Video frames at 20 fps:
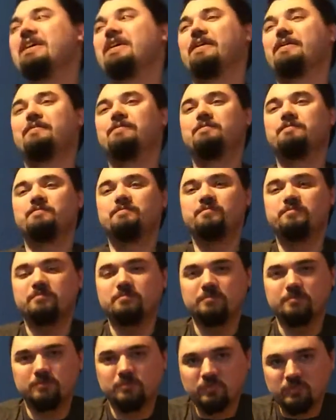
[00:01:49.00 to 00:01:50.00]
um,
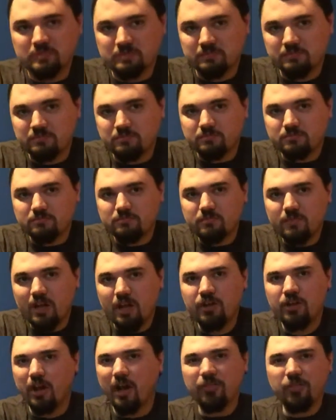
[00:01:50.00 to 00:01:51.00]

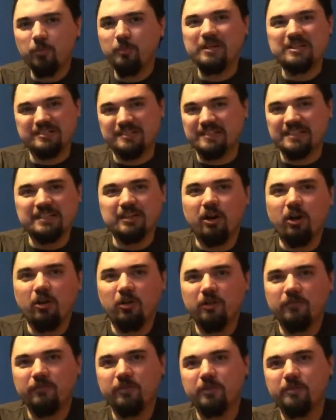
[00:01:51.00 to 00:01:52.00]
not that we see
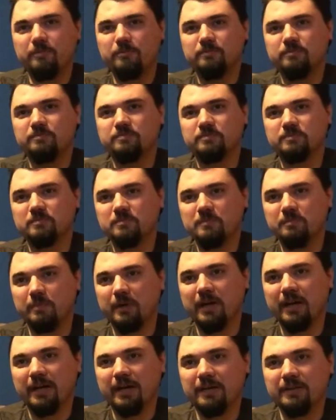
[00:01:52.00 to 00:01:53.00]
all of them,
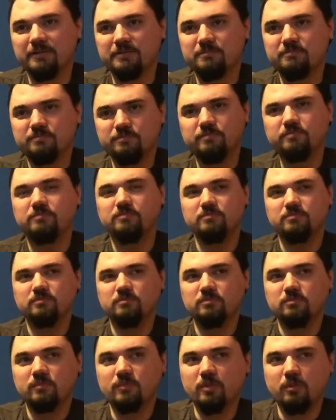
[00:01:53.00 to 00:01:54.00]
but
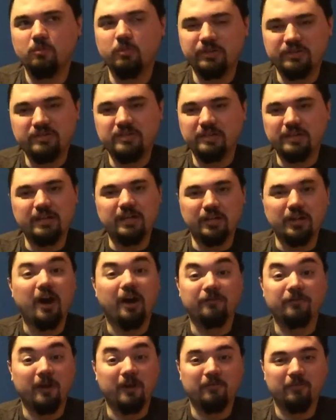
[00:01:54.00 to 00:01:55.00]
we see
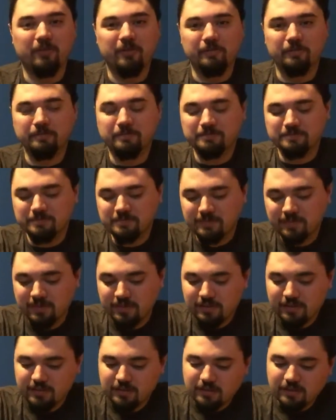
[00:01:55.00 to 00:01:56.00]
enough of them.
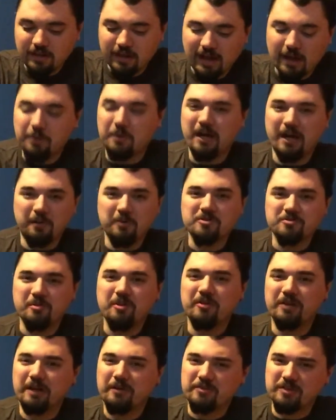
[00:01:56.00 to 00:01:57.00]
I, I, was
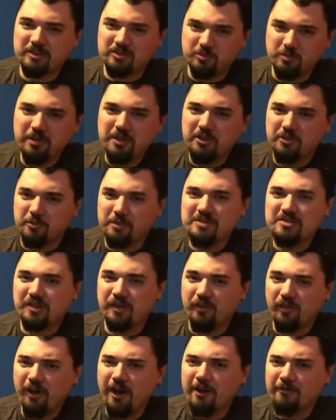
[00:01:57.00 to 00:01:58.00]
wondering, I was like, 23 is a
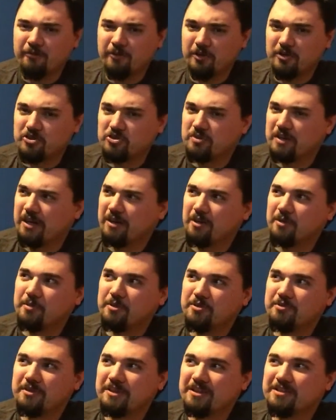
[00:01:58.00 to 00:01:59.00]
lot for a two-hour
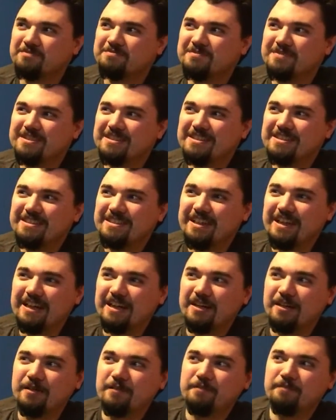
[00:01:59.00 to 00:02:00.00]
movie.
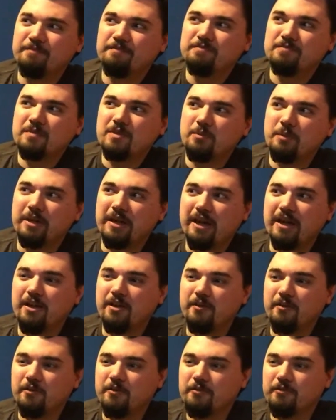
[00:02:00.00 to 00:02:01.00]
Um, we kind
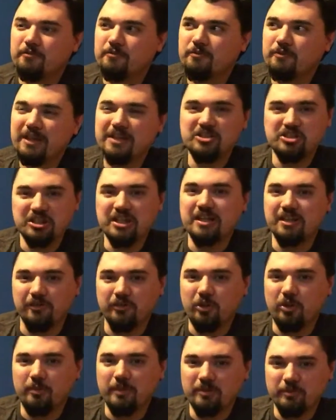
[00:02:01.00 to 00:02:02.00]
of, they cheat a
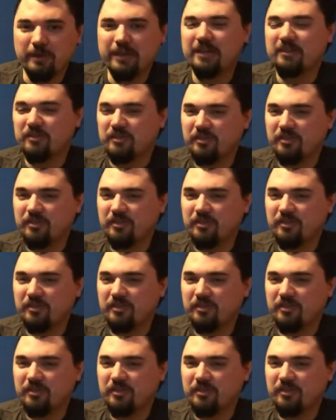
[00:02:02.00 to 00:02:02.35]
little bit. We get